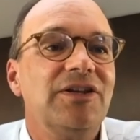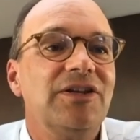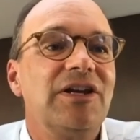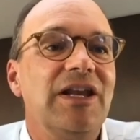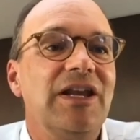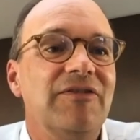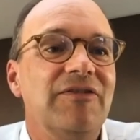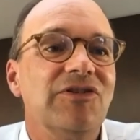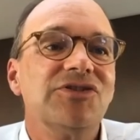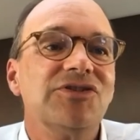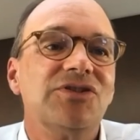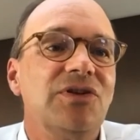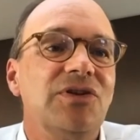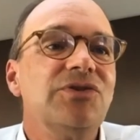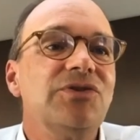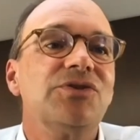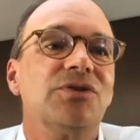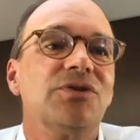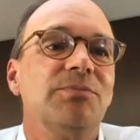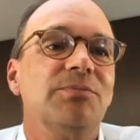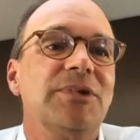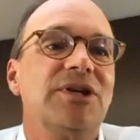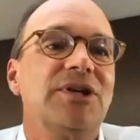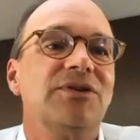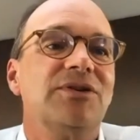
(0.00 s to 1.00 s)
clever
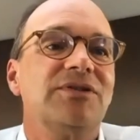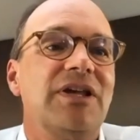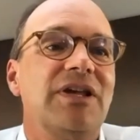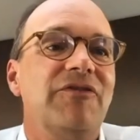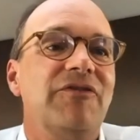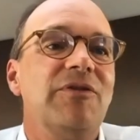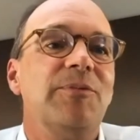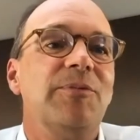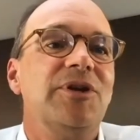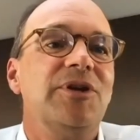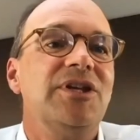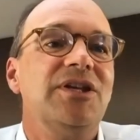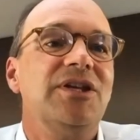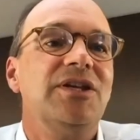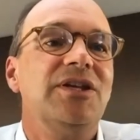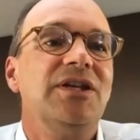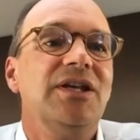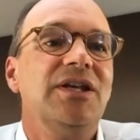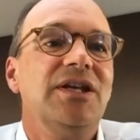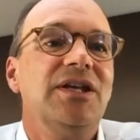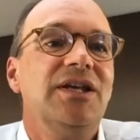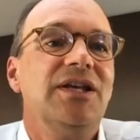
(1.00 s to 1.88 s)
solutions, because everybody,